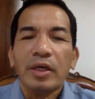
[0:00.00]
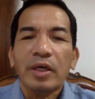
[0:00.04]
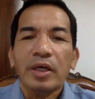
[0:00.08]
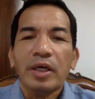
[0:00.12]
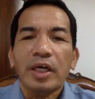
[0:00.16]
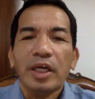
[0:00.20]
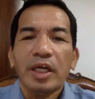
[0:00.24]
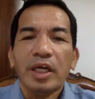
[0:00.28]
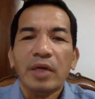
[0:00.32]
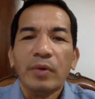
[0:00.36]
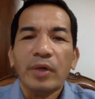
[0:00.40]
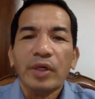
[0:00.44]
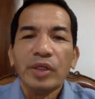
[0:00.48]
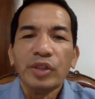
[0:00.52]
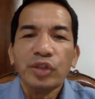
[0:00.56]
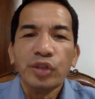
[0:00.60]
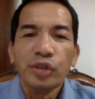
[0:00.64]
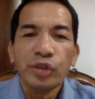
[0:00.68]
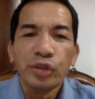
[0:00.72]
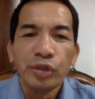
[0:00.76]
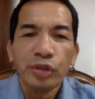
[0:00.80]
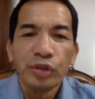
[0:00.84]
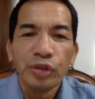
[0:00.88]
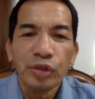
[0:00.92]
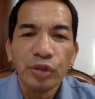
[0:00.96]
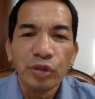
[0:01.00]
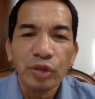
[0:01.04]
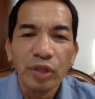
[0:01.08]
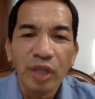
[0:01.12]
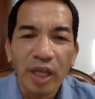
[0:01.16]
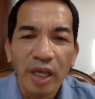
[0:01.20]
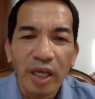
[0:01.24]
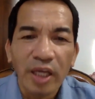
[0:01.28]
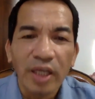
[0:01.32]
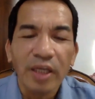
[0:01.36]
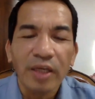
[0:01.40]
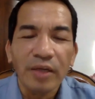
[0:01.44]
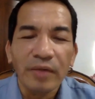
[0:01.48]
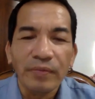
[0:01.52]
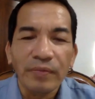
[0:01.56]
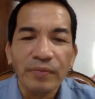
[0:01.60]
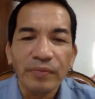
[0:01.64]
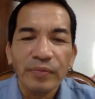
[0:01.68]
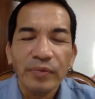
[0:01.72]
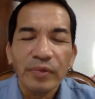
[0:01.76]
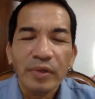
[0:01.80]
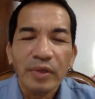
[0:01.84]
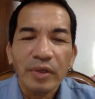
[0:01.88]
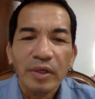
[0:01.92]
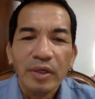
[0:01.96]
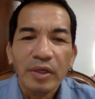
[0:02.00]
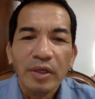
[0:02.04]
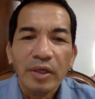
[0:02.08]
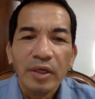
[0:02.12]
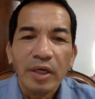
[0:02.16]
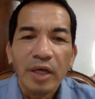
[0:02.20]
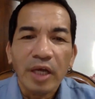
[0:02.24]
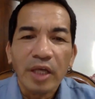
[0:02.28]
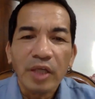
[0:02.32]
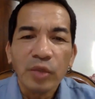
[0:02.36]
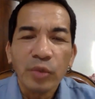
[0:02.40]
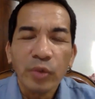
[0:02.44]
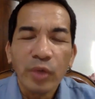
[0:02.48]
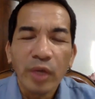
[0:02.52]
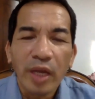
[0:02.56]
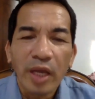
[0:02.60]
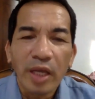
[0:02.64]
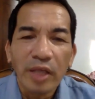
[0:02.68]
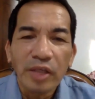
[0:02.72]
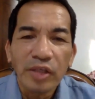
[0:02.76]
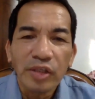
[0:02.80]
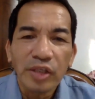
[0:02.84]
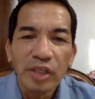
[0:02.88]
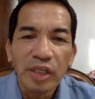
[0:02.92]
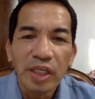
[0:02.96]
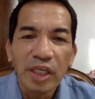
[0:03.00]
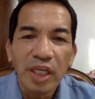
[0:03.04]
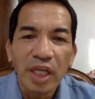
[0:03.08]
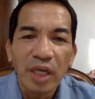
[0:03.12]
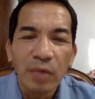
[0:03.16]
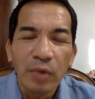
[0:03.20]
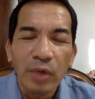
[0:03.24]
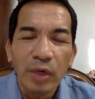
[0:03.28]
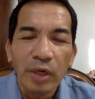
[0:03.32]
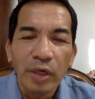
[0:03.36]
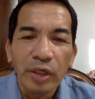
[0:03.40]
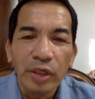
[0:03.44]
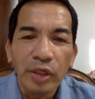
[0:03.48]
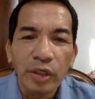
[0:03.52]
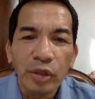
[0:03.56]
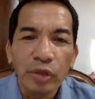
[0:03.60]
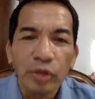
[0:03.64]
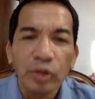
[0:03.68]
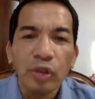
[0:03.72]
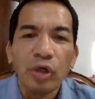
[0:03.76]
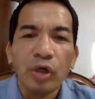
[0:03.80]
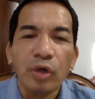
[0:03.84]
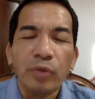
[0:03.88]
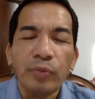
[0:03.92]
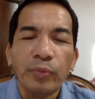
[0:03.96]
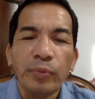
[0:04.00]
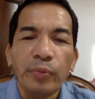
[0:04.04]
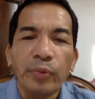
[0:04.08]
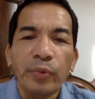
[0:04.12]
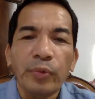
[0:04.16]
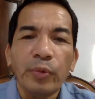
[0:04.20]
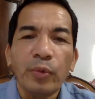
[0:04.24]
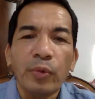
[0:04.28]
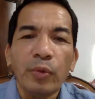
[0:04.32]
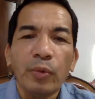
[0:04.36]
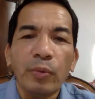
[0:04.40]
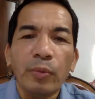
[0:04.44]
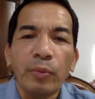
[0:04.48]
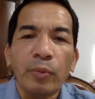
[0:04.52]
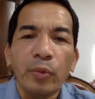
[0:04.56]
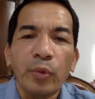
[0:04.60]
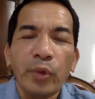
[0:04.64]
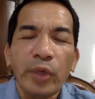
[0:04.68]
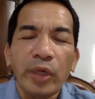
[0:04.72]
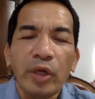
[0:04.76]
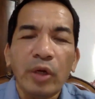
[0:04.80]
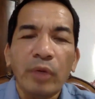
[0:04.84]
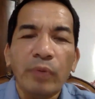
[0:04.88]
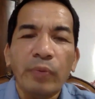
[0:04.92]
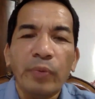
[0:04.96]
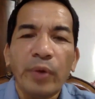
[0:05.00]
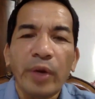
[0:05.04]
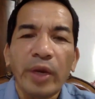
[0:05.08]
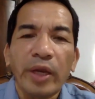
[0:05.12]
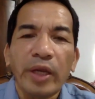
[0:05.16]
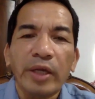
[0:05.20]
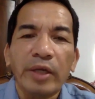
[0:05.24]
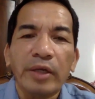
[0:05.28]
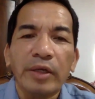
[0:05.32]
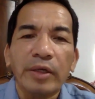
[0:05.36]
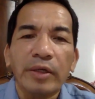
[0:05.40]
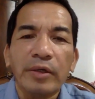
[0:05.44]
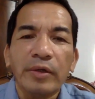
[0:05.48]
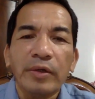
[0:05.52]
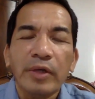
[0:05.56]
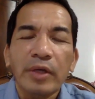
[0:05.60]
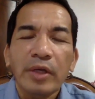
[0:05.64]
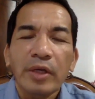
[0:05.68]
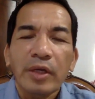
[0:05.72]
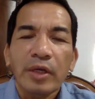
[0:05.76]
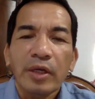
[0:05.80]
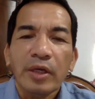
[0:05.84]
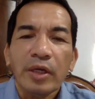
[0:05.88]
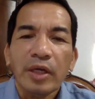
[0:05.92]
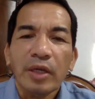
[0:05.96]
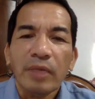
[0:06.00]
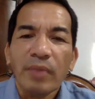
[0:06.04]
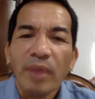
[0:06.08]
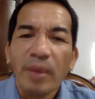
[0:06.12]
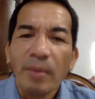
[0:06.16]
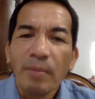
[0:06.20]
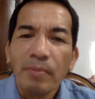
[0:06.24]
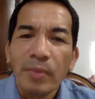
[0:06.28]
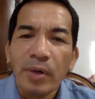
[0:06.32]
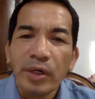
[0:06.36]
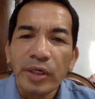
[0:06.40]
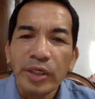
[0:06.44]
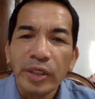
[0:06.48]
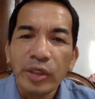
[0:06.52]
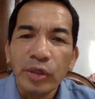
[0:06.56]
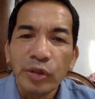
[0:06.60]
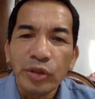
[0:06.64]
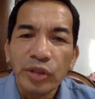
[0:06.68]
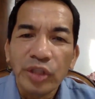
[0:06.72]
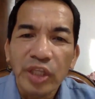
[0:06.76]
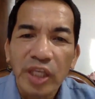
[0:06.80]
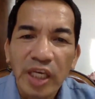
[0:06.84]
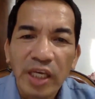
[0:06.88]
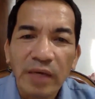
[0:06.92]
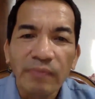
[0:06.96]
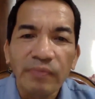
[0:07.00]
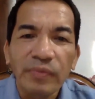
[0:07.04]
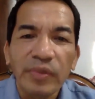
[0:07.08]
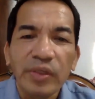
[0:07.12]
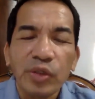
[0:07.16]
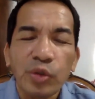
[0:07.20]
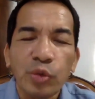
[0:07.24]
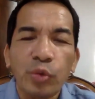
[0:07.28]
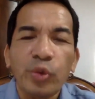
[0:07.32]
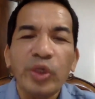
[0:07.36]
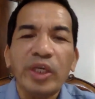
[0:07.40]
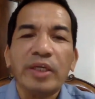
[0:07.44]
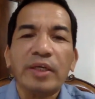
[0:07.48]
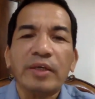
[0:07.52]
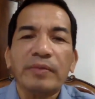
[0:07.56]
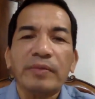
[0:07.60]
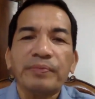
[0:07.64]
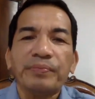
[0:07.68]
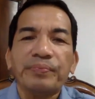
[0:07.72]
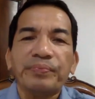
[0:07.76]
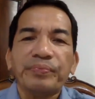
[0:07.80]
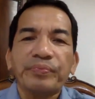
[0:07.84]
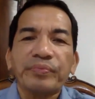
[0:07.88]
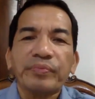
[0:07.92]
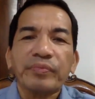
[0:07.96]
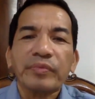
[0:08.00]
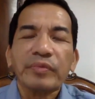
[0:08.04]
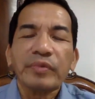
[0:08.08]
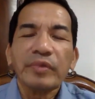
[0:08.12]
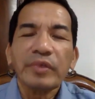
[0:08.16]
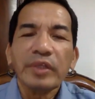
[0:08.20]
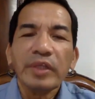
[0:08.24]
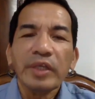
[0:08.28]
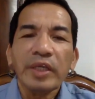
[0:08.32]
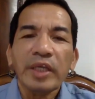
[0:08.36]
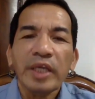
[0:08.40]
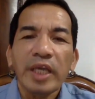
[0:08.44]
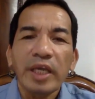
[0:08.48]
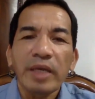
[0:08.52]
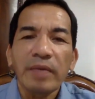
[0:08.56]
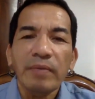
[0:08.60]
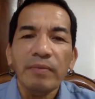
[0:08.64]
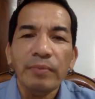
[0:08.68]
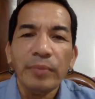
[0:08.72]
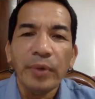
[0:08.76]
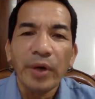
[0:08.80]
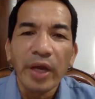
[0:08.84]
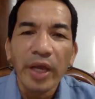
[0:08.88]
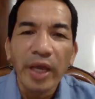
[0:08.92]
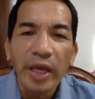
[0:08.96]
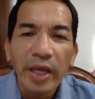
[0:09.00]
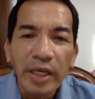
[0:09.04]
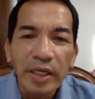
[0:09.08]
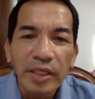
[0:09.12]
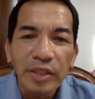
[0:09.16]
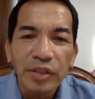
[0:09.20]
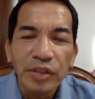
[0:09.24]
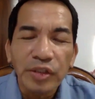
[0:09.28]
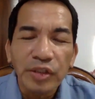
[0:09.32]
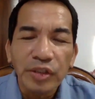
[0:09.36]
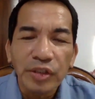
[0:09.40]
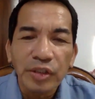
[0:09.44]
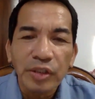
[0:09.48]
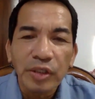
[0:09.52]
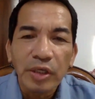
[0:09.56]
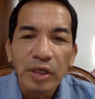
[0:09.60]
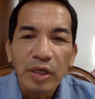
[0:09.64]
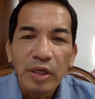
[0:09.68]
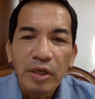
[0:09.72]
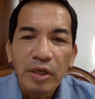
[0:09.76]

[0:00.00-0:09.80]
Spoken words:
in our church today, as well as in our youth of week of prayer, remember your theme this week: embrace